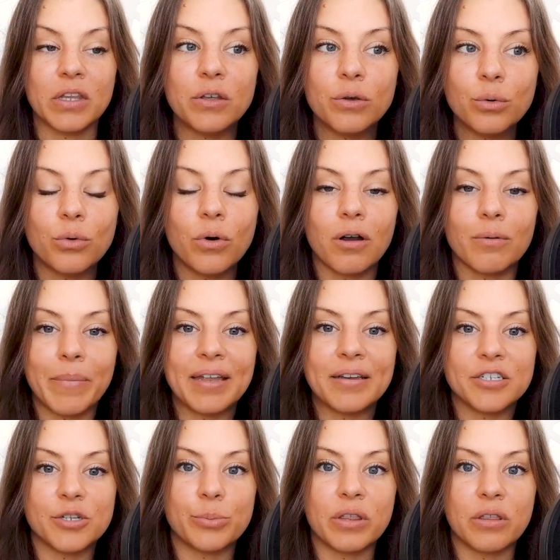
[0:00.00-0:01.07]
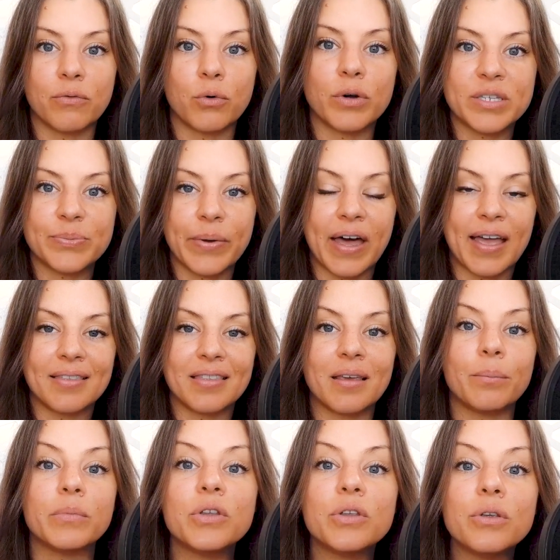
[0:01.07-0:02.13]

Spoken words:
You are meant to be the voice behind them.